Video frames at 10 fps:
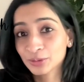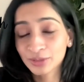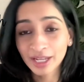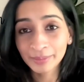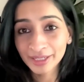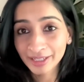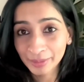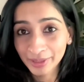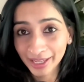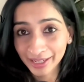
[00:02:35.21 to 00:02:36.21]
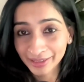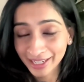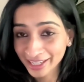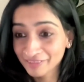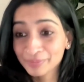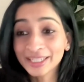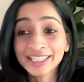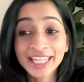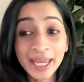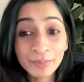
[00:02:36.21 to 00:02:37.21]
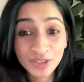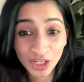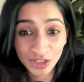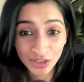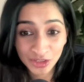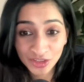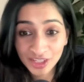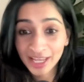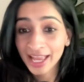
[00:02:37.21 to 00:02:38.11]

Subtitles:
to time and time again that have been game changers,